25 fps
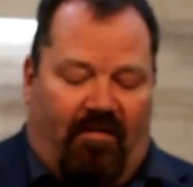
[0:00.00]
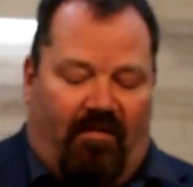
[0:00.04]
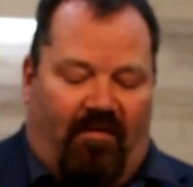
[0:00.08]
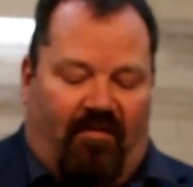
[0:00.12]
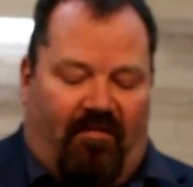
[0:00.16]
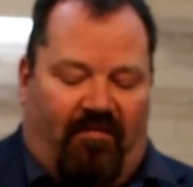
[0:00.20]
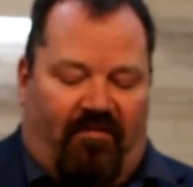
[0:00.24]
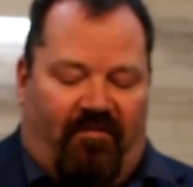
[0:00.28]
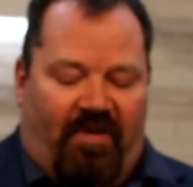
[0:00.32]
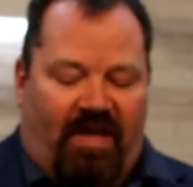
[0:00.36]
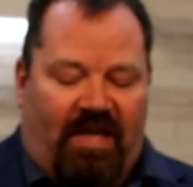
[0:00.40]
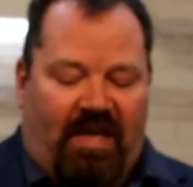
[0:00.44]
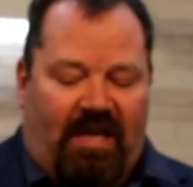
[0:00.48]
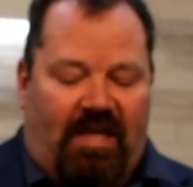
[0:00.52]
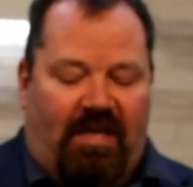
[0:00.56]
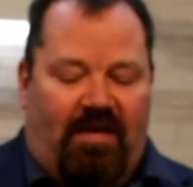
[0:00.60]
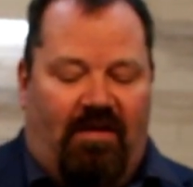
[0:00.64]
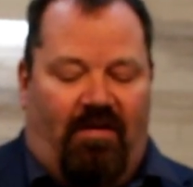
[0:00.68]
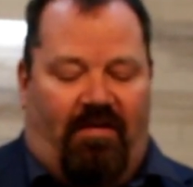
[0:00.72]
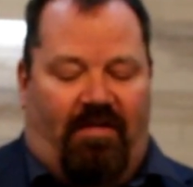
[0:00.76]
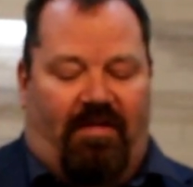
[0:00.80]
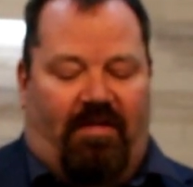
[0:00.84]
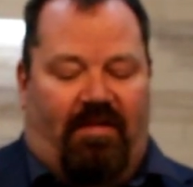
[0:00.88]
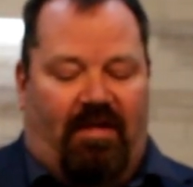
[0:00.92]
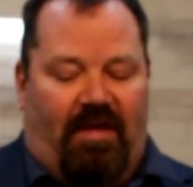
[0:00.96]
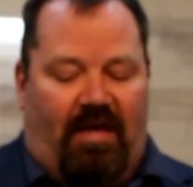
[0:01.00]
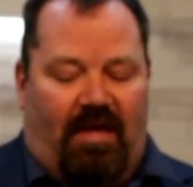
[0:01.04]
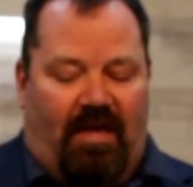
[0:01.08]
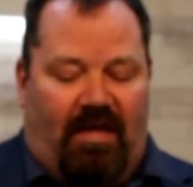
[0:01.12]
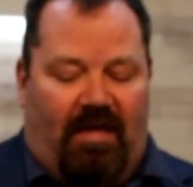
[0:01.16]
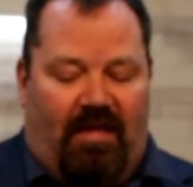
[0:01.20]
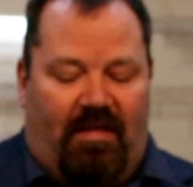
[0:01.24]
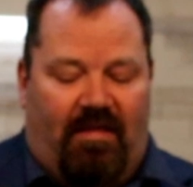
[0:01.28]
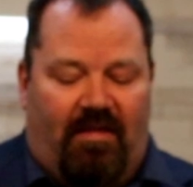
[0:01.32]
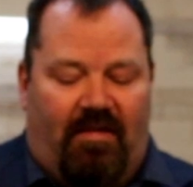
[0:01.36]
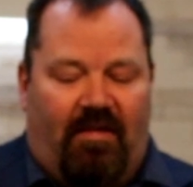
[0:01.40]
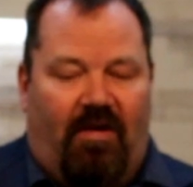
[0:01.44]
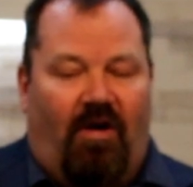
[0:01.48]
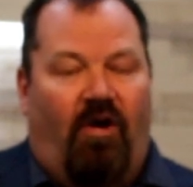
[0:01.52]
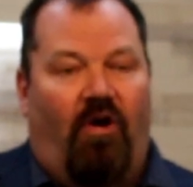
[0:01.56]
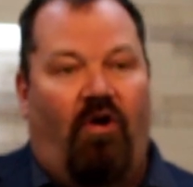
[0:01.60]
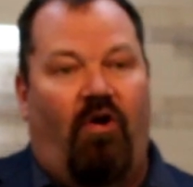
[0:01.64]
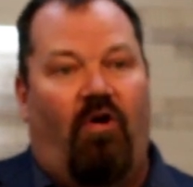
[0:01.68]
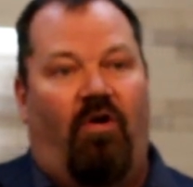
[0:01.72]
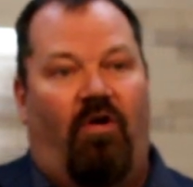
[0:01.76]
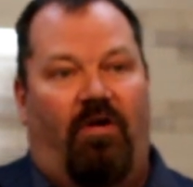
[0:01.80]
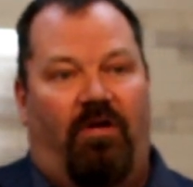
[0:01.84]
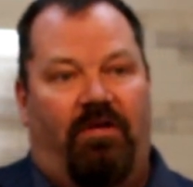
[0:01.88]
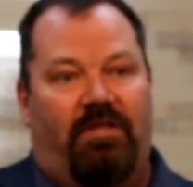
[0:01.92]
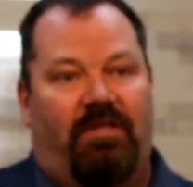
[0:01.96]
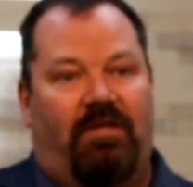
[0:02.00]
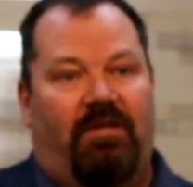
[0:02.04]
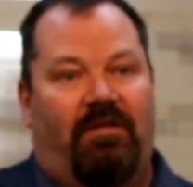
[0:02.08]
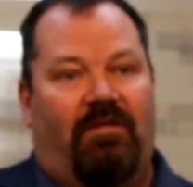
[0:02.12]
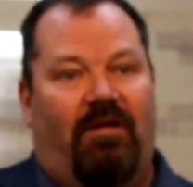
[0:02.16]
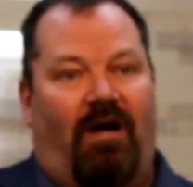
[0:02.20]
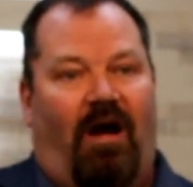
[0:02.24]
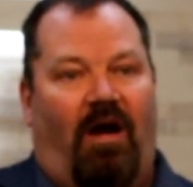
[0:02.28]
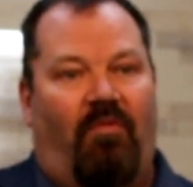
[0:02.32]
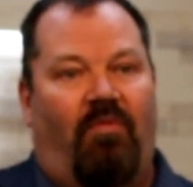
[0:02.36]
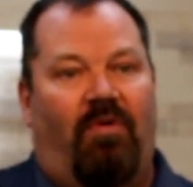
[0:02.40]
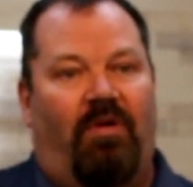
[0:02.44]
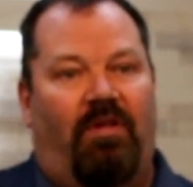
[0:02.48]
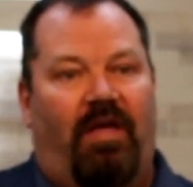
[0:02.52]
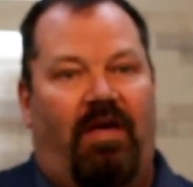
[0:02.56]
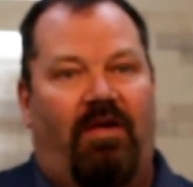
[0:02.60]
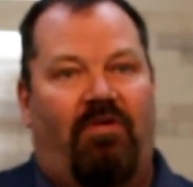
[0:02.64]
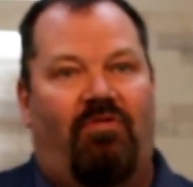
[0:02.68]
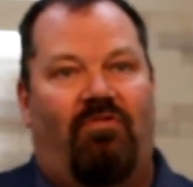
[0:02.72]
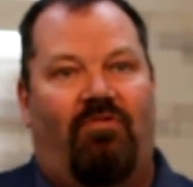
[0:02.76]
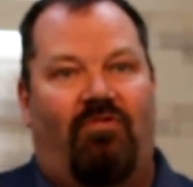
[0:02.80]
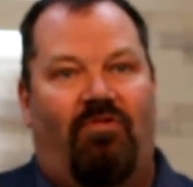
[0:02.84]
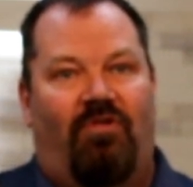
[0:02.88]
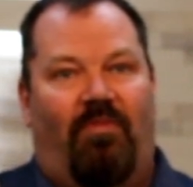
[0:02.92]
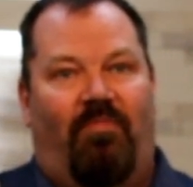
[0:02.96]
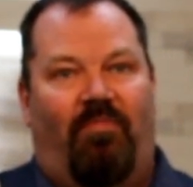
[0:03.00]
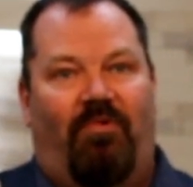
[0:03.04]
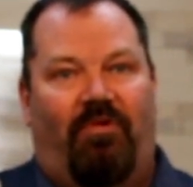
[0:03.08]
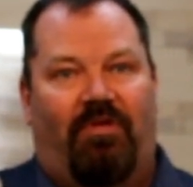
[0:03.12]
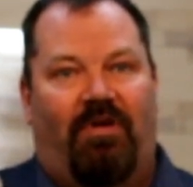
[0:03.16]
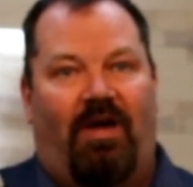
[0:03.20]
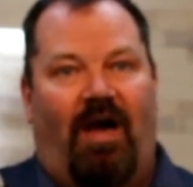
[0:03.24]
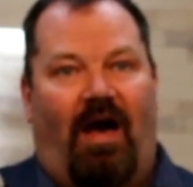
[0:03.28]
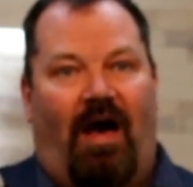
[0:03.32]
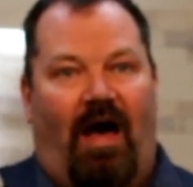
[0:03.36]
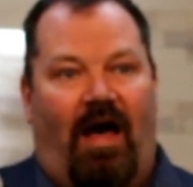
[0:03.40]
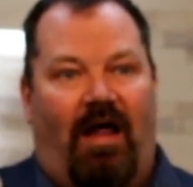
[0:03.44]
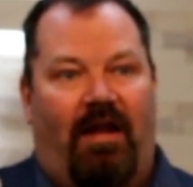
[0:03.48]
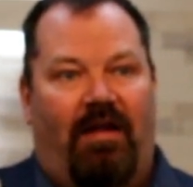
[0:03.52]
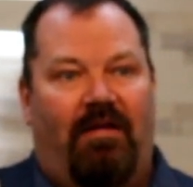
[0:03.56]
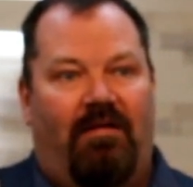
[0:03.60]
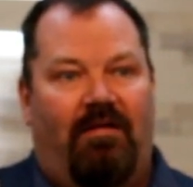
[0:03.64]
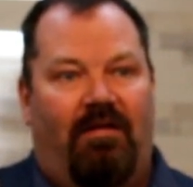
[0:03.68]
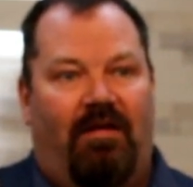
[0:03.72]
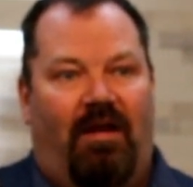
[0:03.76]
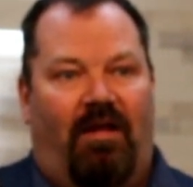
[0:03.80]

venial sins hurt our relationship with God.